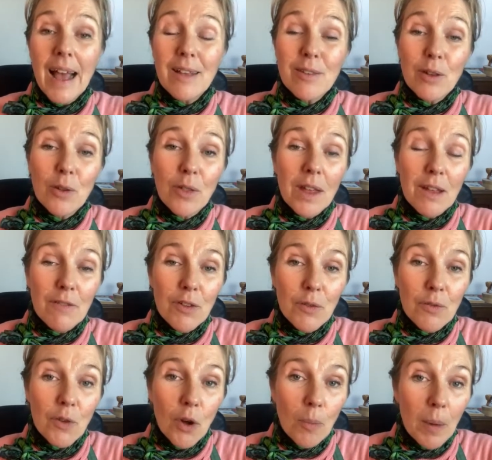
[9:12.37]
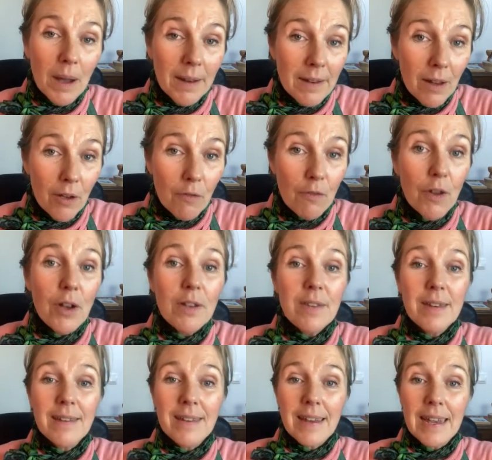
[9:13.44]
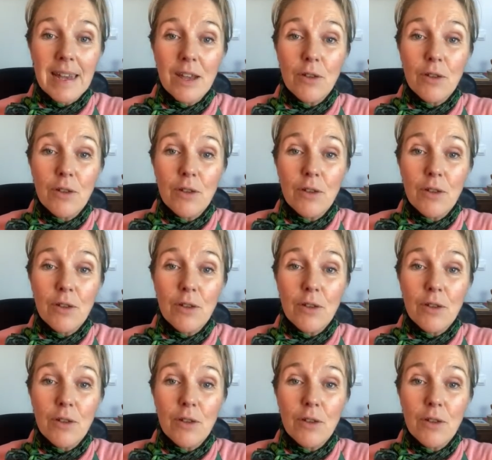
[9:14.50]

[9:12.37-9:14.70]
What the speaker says: so that if you've got biodiversity,